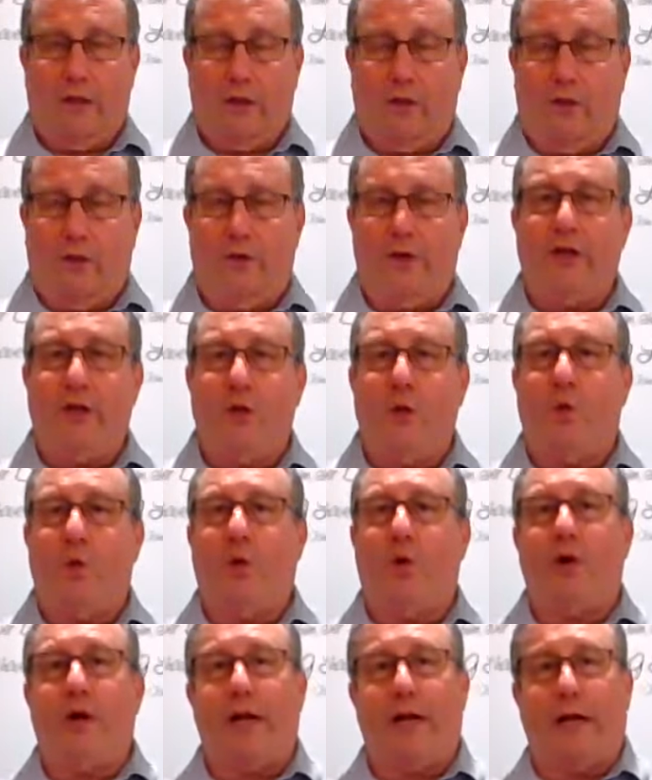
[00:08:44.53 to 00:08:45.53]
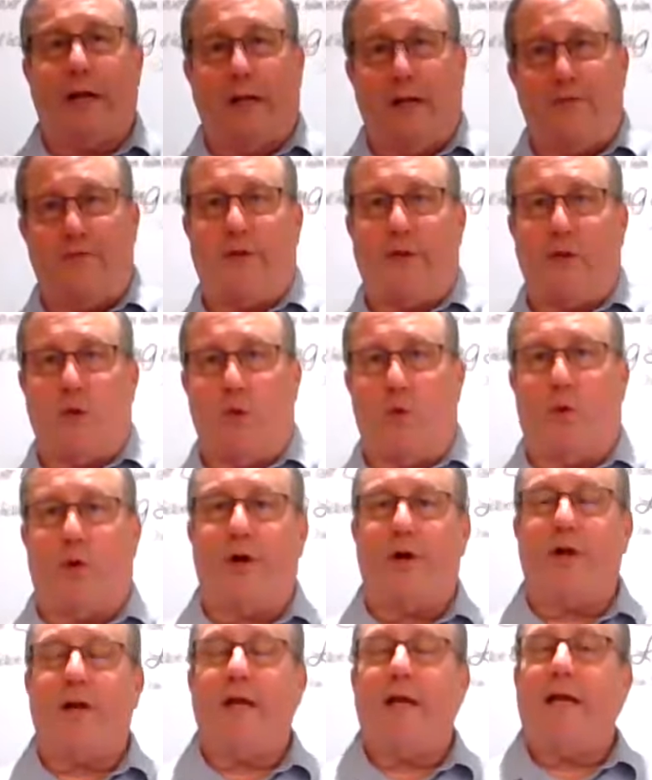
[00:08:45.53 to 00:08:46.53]
Learning the word and living the
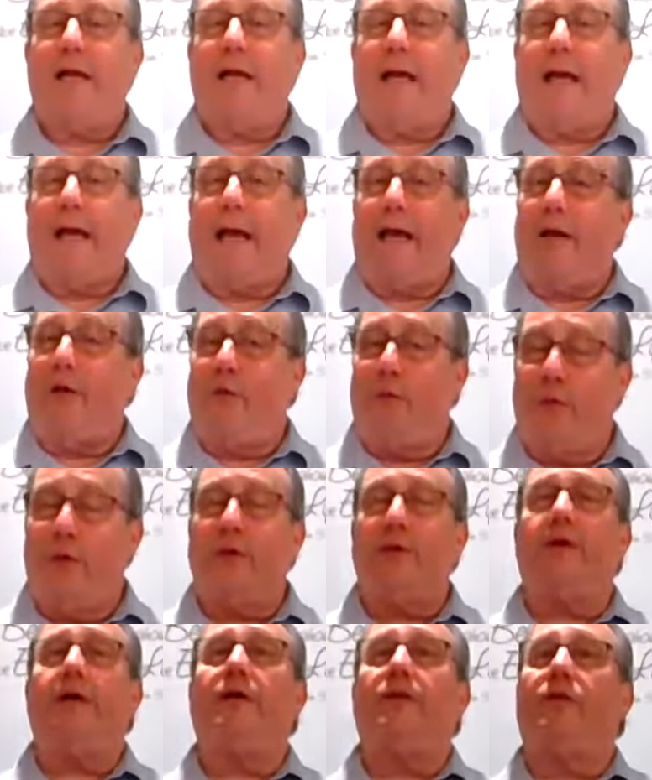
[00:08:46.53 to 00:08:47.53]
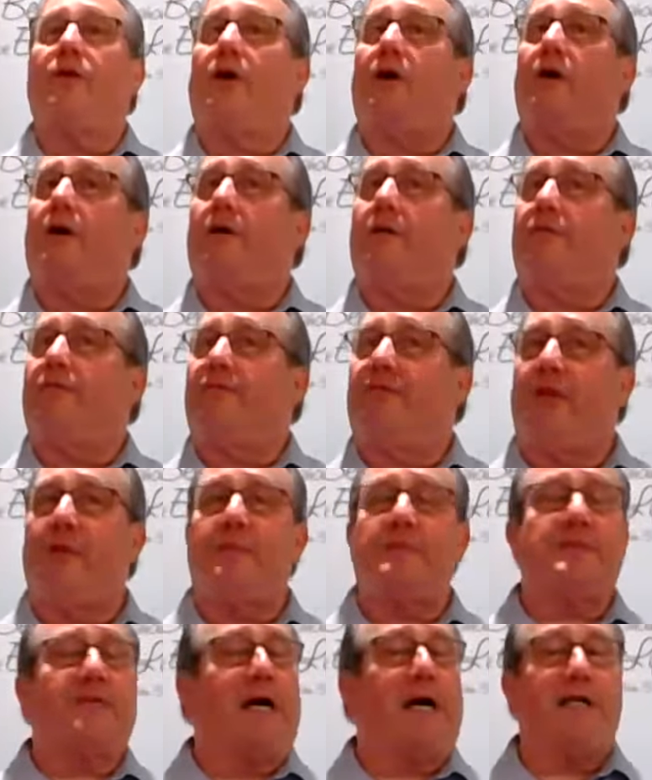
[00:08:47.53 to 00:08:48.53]
word. And really, they're flip
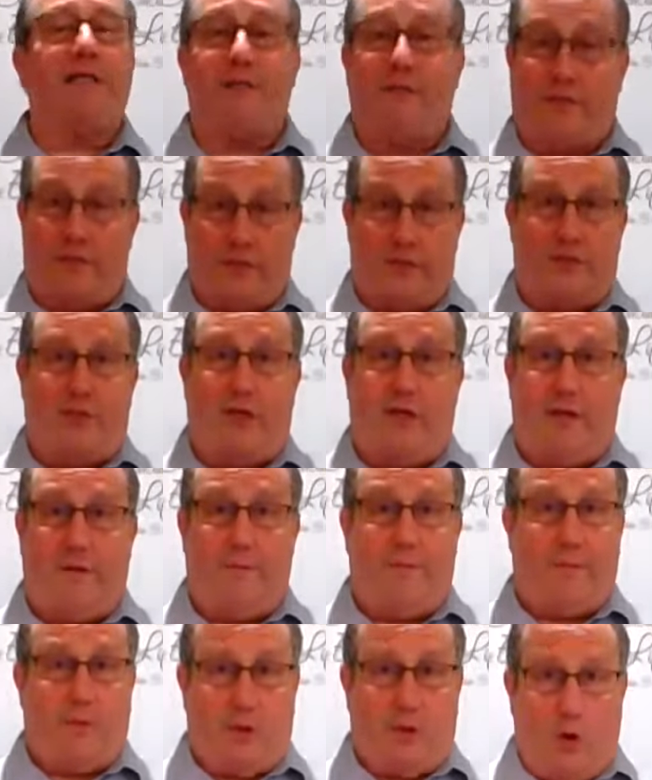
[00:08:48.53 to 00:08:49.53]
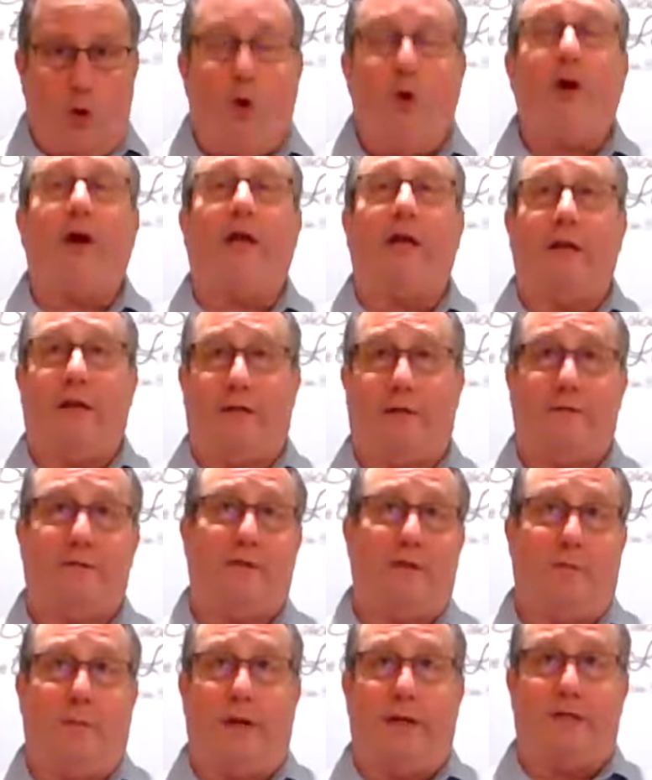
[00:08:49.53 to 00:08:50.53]
sides of the same coin,
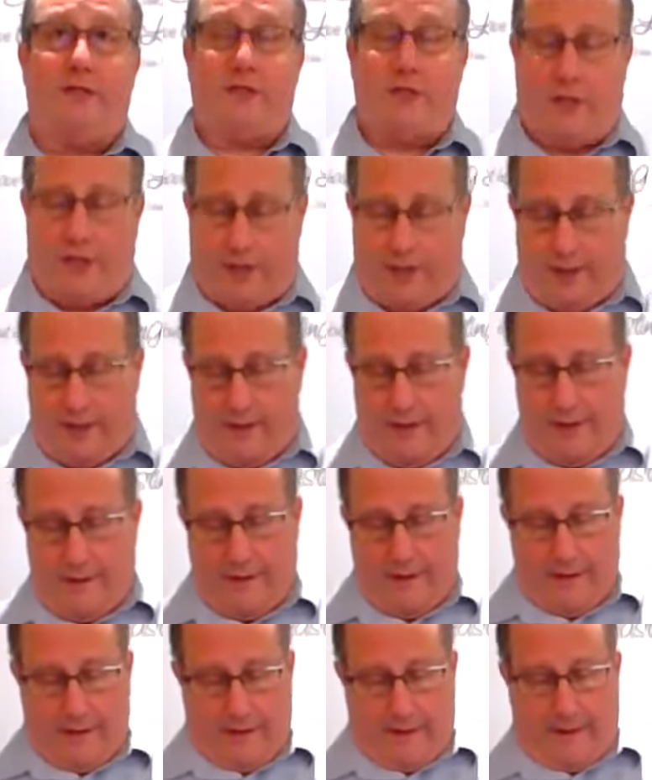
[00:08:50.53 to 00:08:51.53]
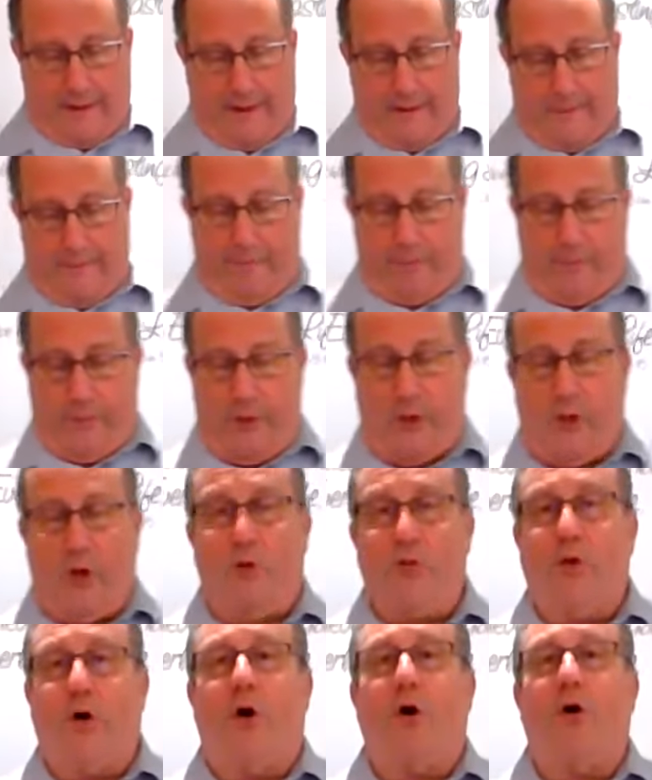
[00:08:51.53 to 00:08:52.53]
you might say. Um, the,
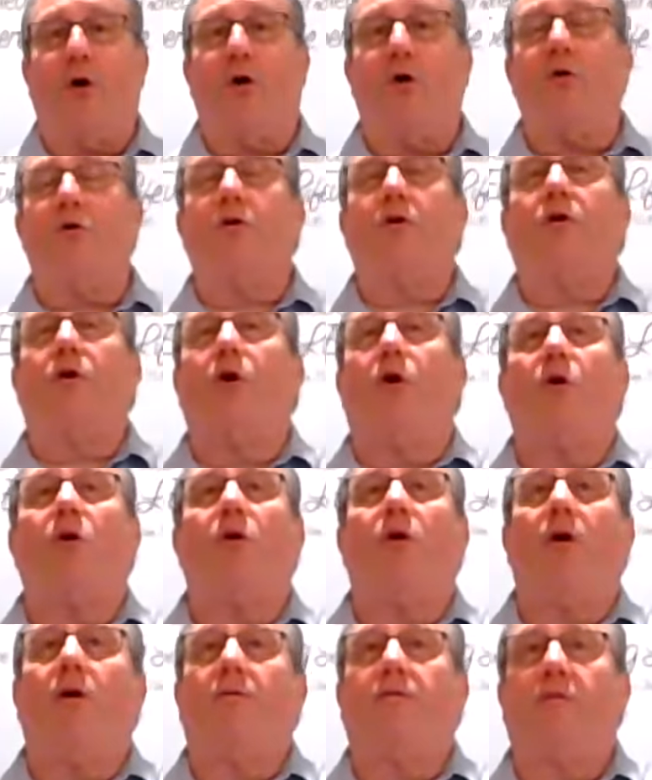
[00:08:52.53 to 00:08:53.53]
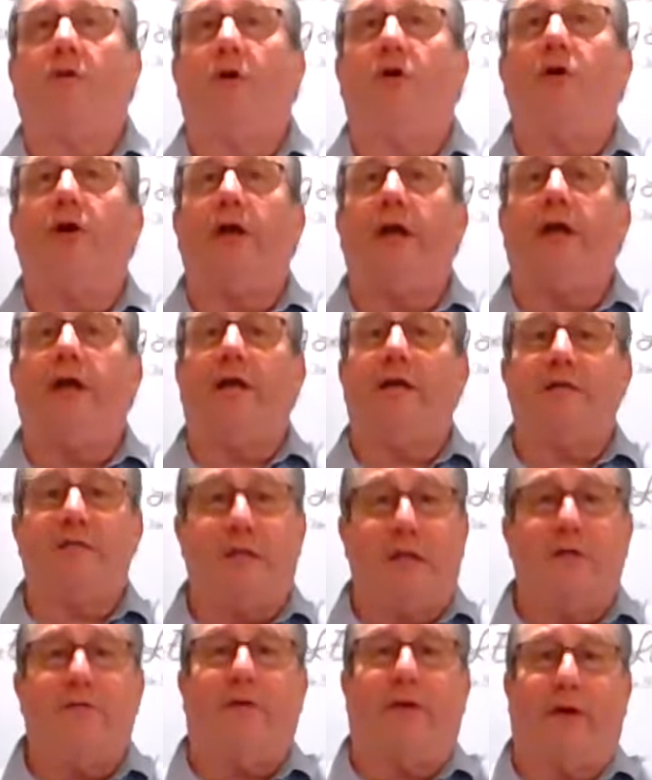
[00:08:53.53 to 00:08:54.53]
the whole goal of learning is
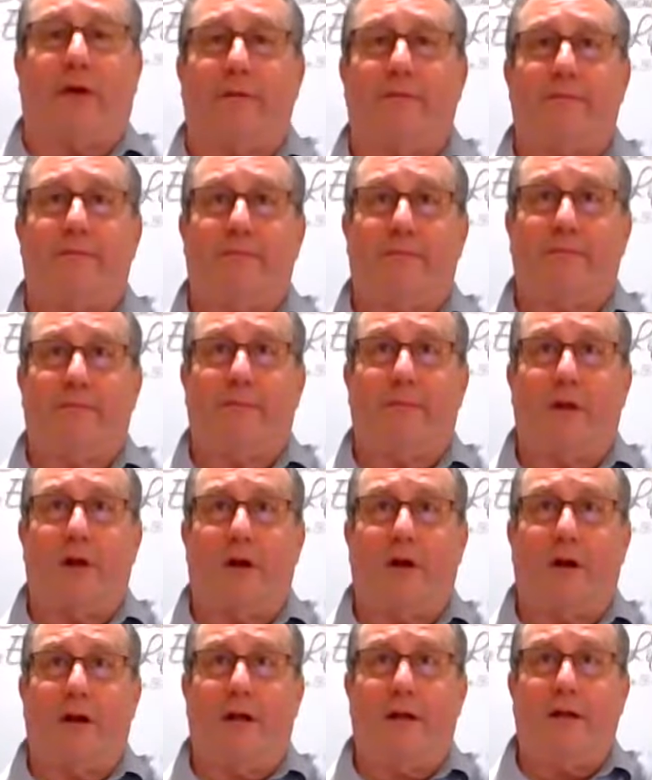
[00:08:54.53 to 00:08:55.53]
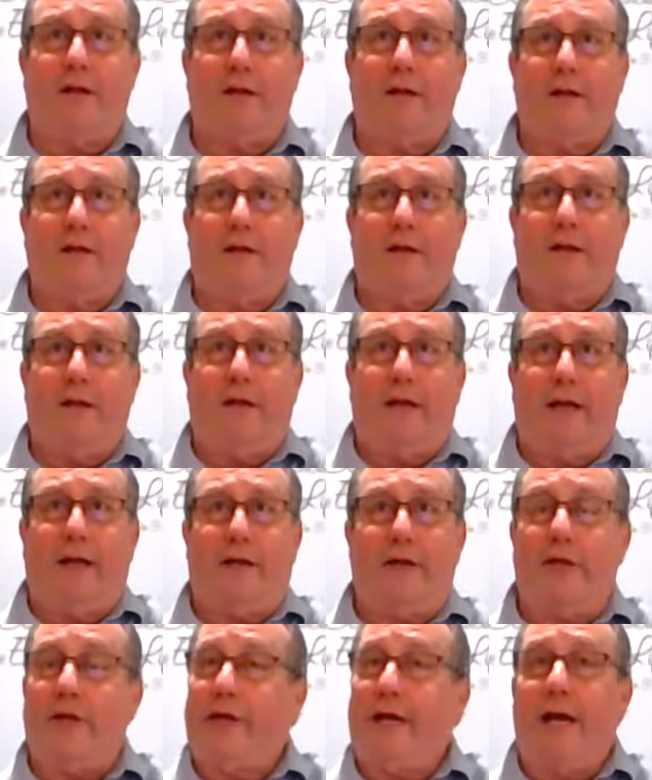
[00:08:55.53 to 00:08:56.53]
living, all right?
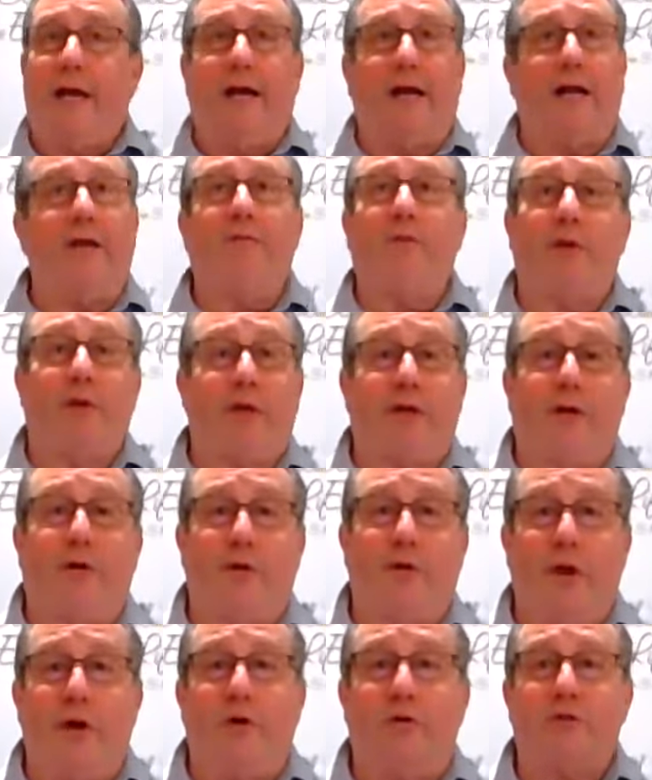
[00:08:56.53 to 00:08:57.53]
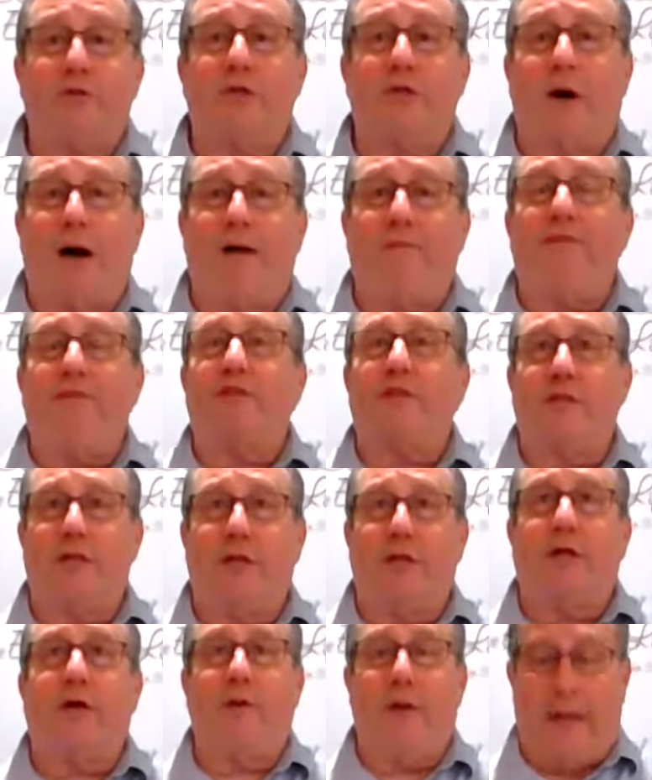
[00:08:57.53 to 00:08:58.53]
And you can't live what you don't know. So obviously,
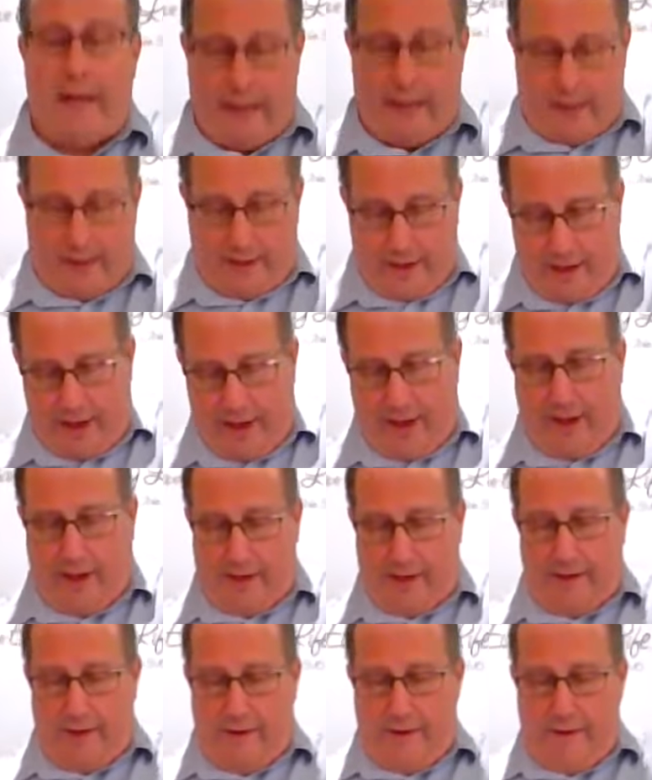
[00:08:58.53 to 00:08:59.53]
they go hand in hand.